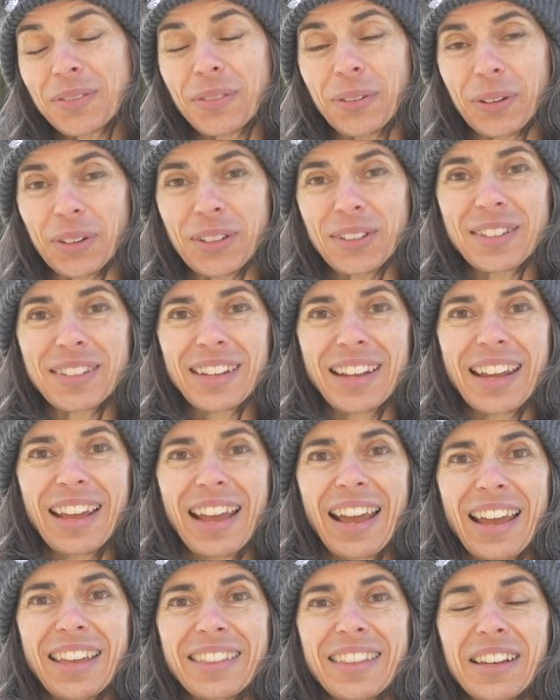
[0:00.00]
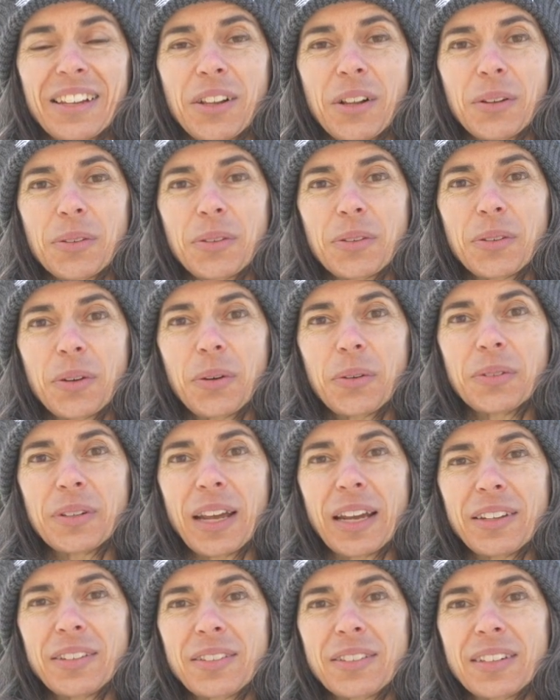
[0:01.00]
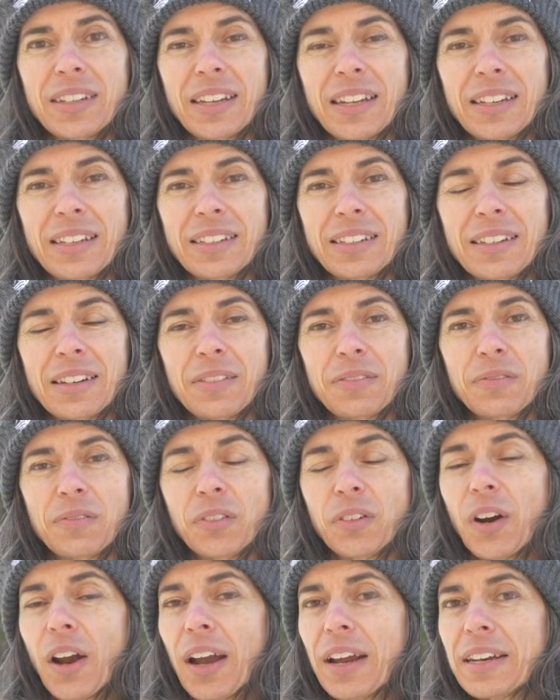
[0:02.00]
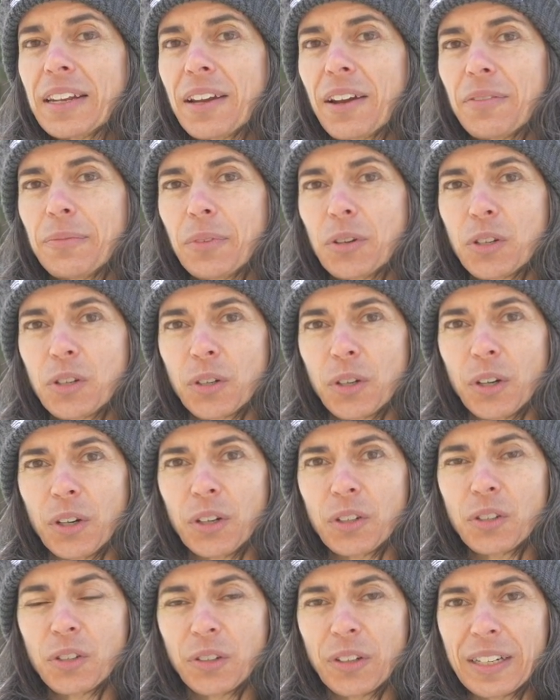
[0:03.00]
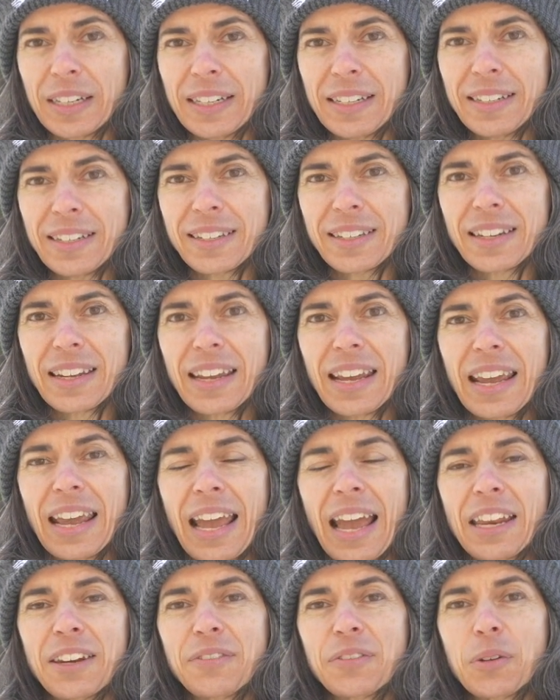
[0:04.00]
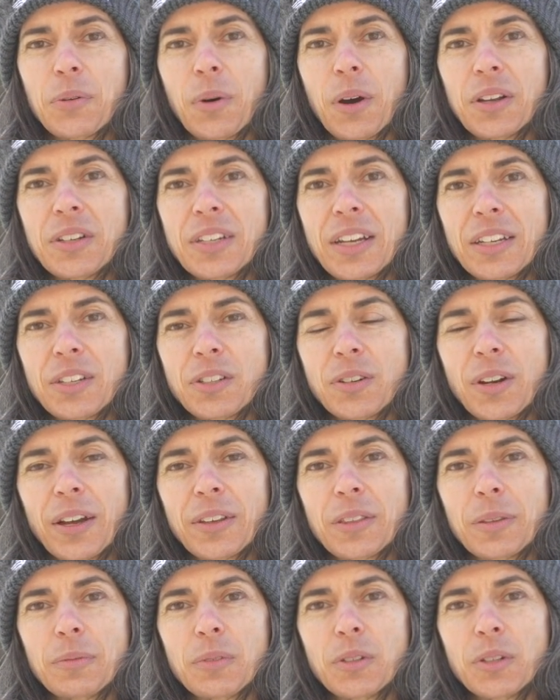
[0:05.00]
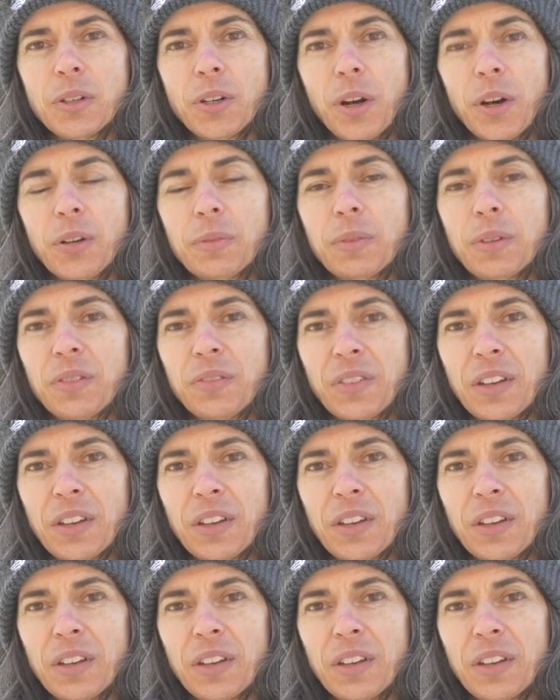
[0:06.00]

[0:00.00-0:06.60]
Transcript: of course. They'll also nest in a variety of mature trees. And if you want to attract them to your garden with